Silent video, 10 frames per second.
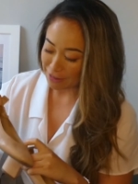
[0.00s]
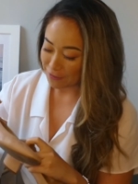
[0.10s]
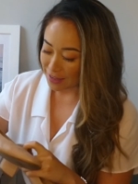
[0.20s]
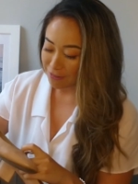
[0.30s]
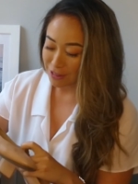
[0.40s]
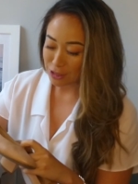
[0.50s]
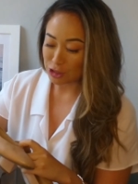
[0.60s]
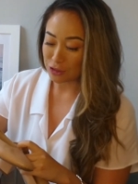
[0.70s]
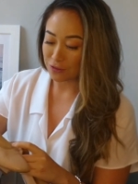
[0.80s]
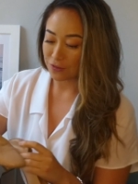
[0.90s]
favorite
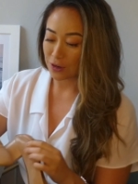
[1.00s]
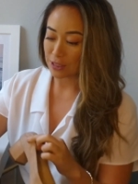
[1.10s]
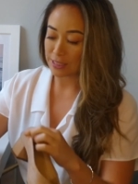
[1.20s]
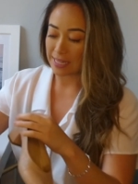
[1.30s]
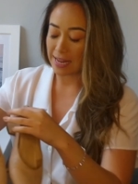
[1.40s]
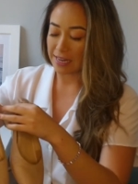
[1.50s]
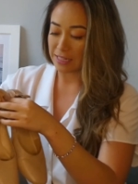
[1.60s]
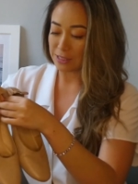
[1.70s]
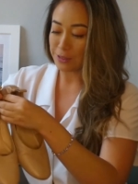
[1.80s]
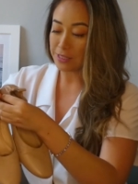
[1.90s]
shoe first, and
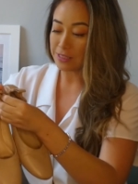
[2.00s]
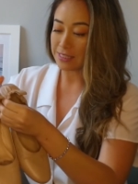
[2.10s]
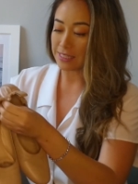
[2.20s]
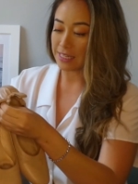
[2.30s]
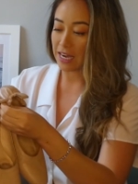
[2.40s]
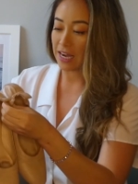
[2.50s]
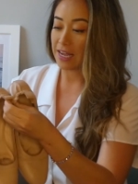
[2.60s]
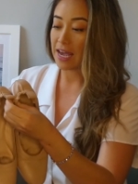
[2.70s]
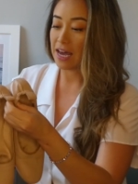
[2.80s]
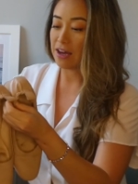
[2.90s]
as you can see, I
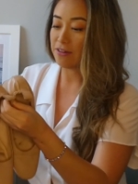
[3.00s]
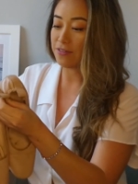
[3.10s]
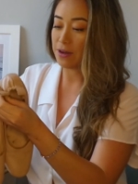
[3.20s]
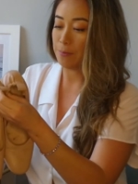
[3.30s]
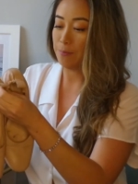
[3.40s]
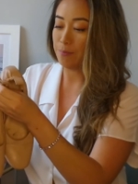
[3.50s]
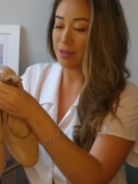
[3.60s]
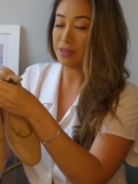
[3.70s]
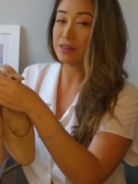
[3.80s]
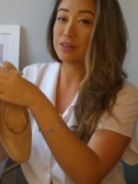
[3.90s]
have
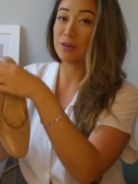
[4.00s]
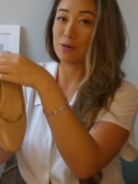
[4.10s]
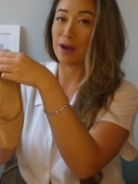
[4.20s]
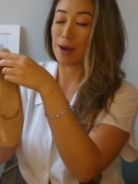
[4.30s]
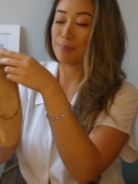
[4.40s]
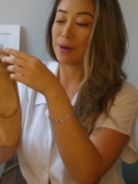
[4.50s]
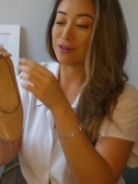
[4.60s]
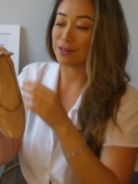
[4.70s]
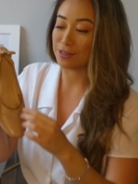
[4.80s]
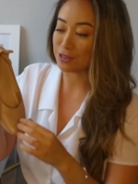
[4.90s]
beat the crap out
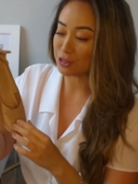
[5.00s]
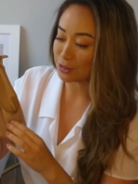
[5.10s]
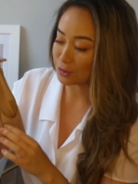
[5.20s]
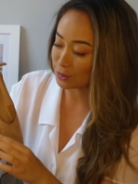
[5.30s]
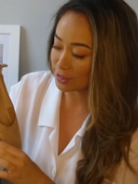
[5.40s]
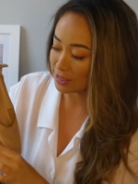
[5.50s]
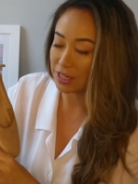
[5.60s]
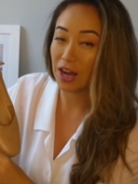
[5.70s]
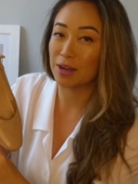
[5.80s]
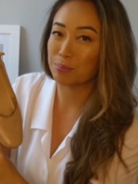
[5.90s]
of these shoes,
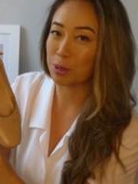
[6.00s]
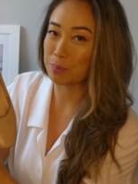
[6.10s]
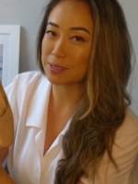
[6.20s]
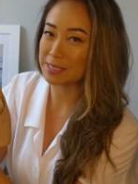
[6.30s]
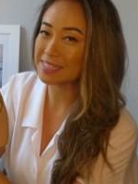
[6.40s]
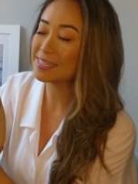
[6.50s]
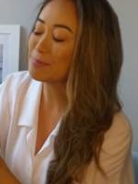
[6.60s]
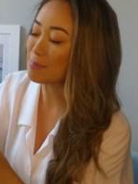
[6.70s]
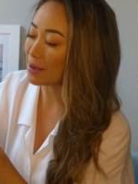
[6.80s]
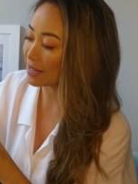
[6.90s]
not
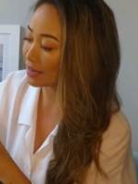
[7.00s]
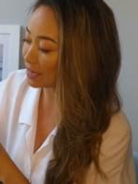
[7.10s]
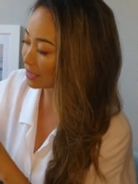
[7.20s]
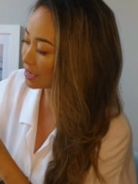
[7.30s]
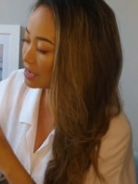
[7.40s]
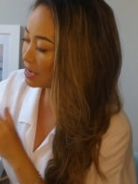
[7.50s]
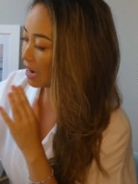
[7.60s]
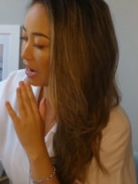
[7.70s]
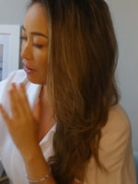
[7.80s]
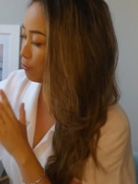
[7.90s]
purposely, but like
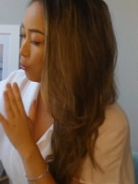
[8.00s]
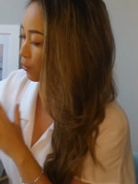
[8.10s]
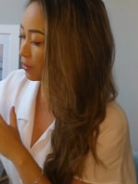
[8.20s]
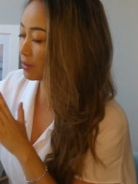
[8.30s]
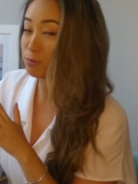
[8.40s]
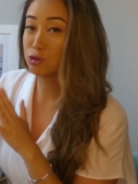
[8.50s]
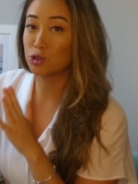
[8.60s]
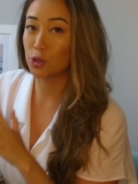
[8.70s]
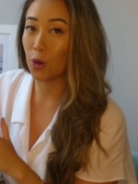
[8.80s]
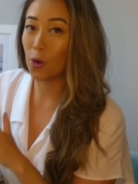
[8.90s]
I've worn them
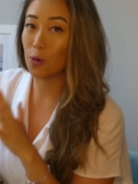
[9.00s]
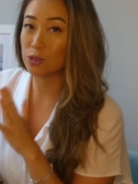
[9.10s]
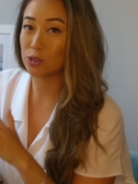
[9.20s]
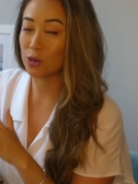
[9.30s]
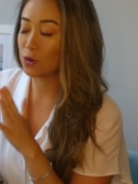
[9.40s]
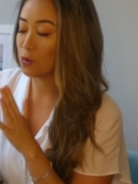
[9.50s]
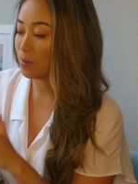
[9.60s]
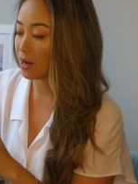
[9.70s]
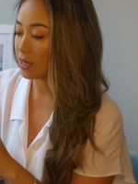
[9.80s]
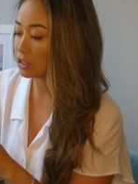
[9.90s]
so, so
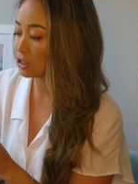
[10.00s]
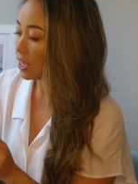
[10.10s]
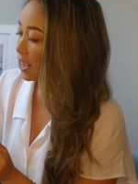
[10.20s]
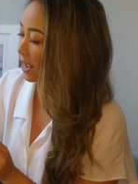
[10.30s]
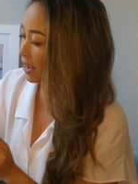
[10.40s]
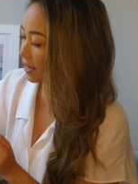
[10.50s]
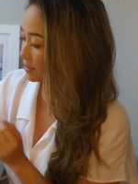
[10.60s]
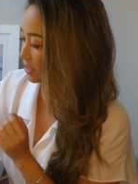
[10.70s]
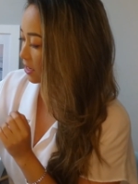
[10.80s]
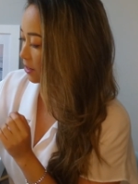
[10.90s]
much.
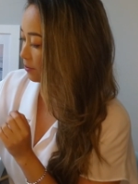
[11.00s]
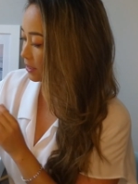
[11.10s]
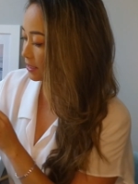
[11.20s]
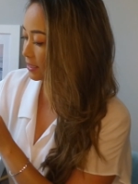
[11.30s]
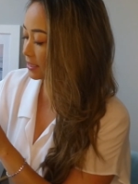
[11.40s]
And um, this is